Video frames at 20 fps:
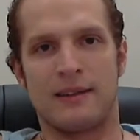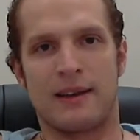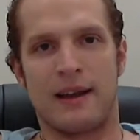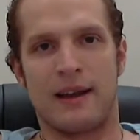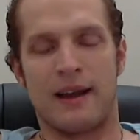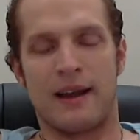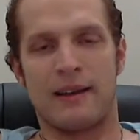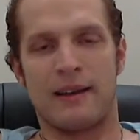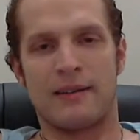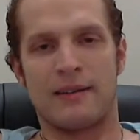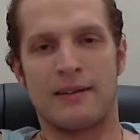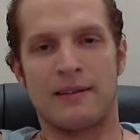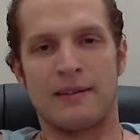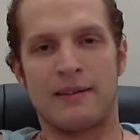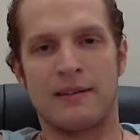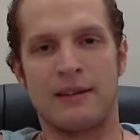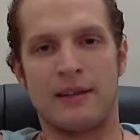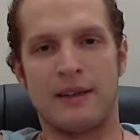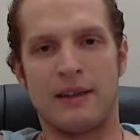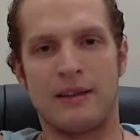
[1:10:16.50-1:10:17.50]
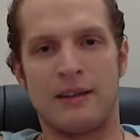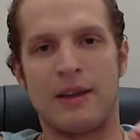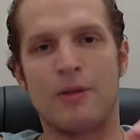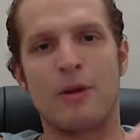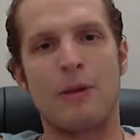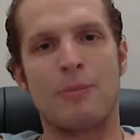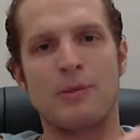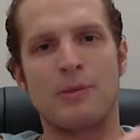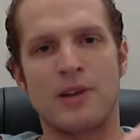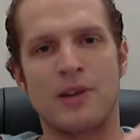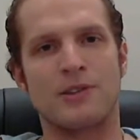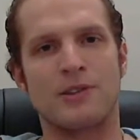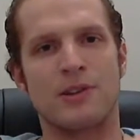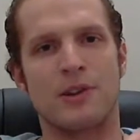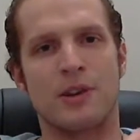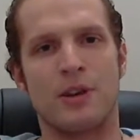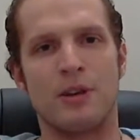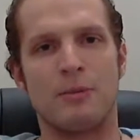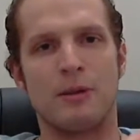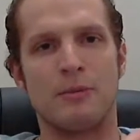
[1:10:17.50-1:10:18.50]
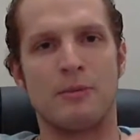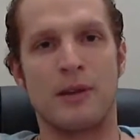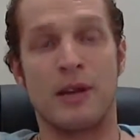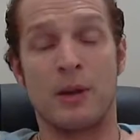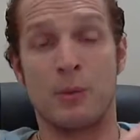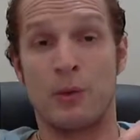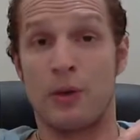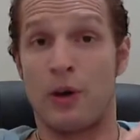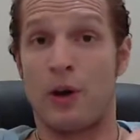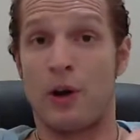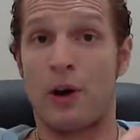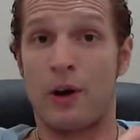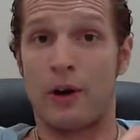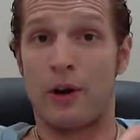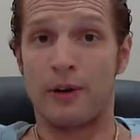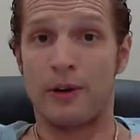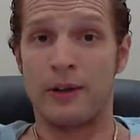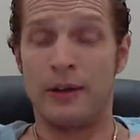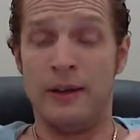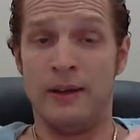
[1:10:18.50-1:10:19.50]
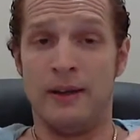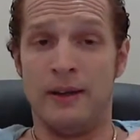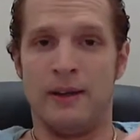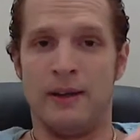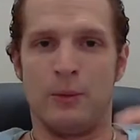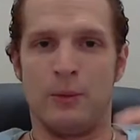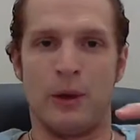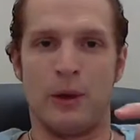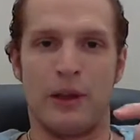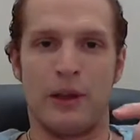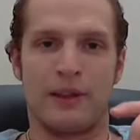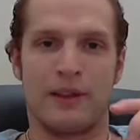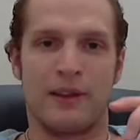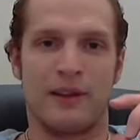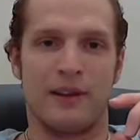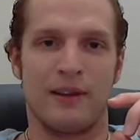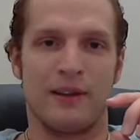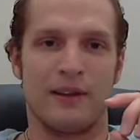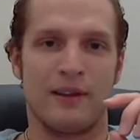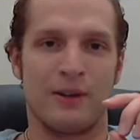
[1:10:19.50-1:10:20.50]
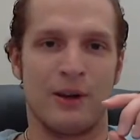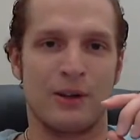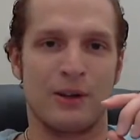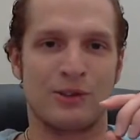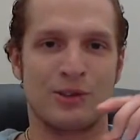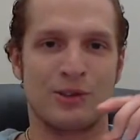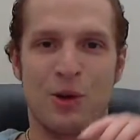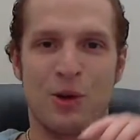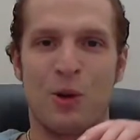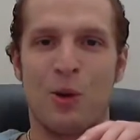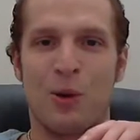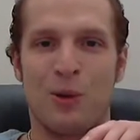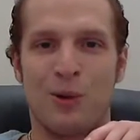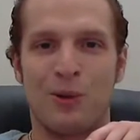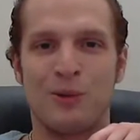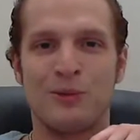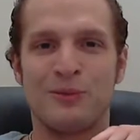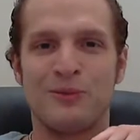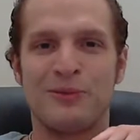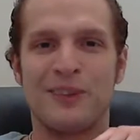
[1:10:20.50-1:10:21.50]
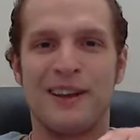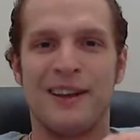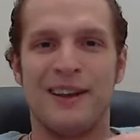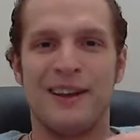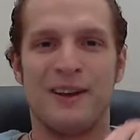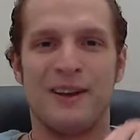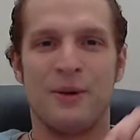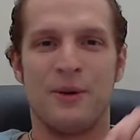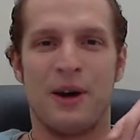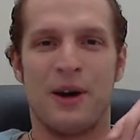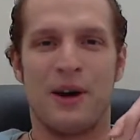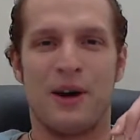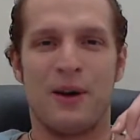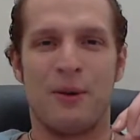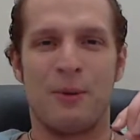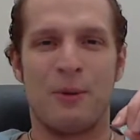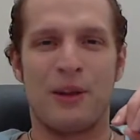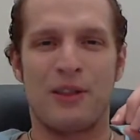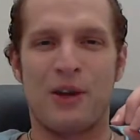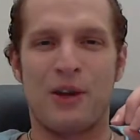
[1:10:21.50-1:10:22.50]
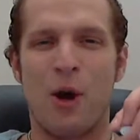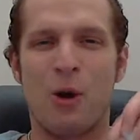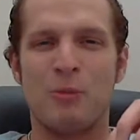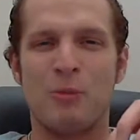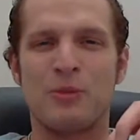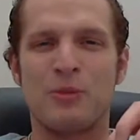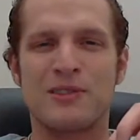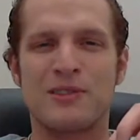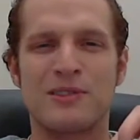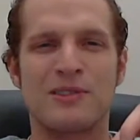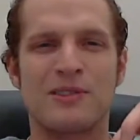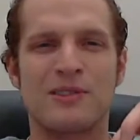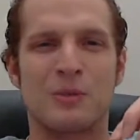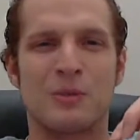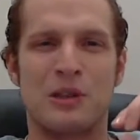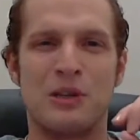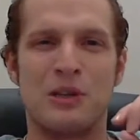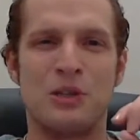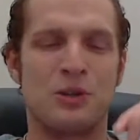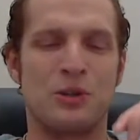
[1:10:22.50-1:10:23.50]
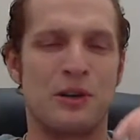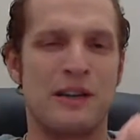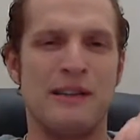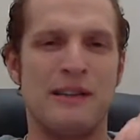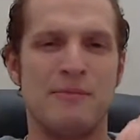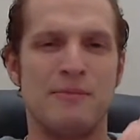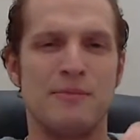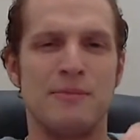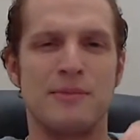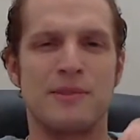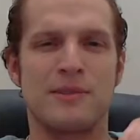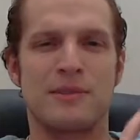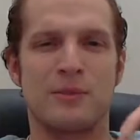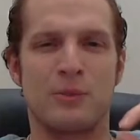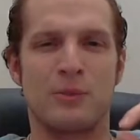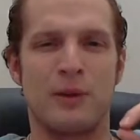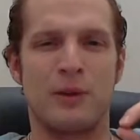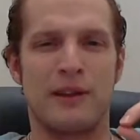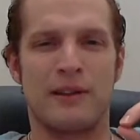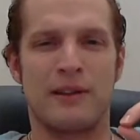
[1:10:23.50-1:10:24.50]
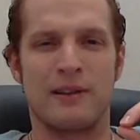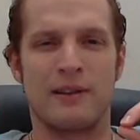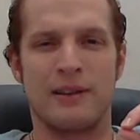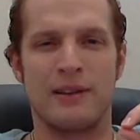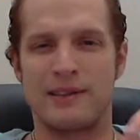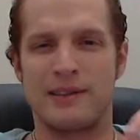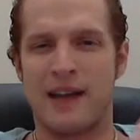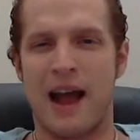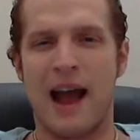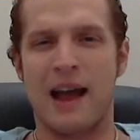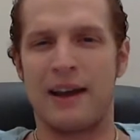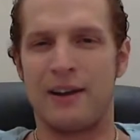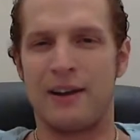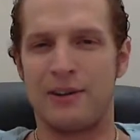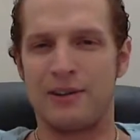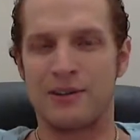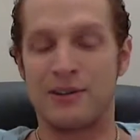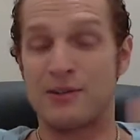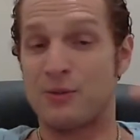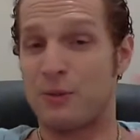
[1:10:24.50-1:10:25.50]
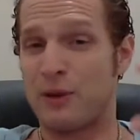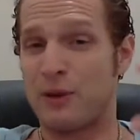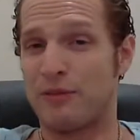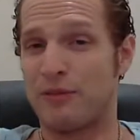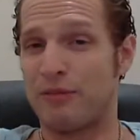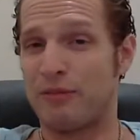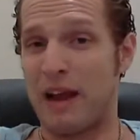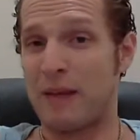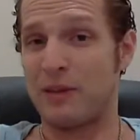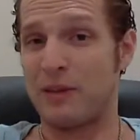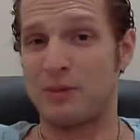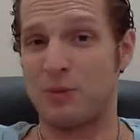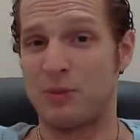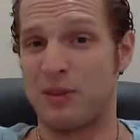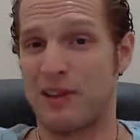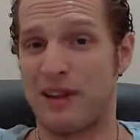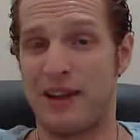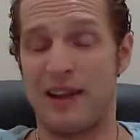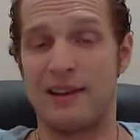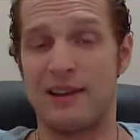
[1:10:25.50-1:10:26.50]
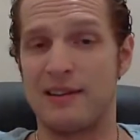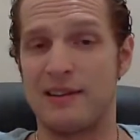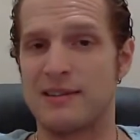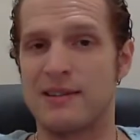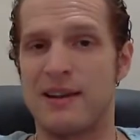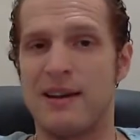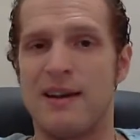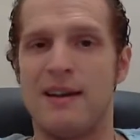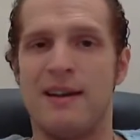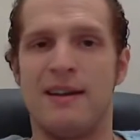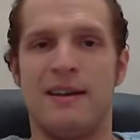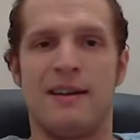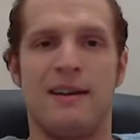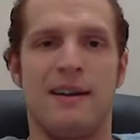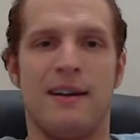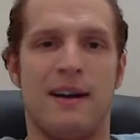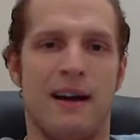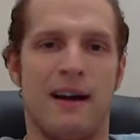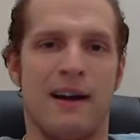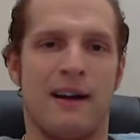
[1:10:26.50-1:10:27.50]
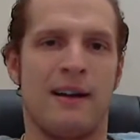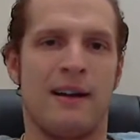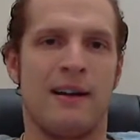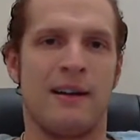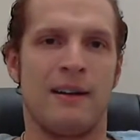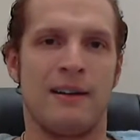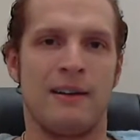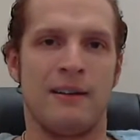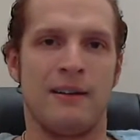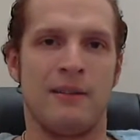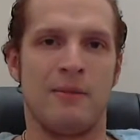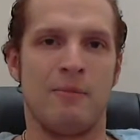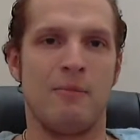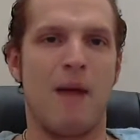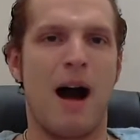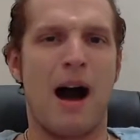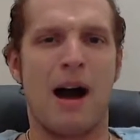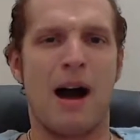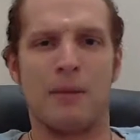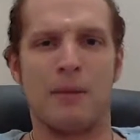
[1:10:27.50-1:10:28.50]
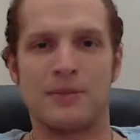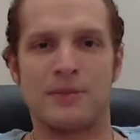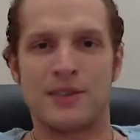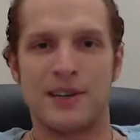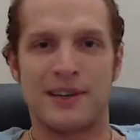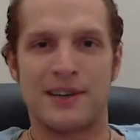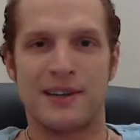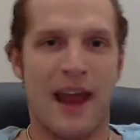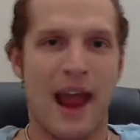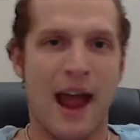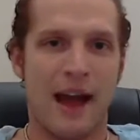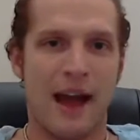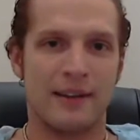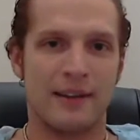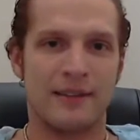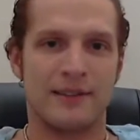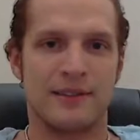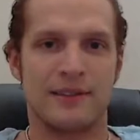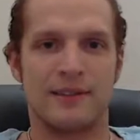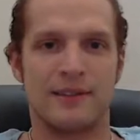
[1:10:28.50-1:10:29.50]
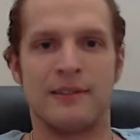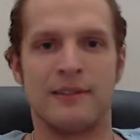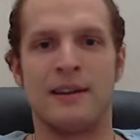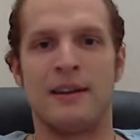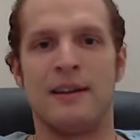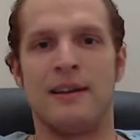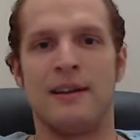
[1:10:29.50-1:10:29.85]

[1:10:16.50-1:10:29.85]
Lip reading: Okay, they represents a human being with a heart, with a soul, with hopes, with dreams, with desires, with families, with kids, moms and dads, and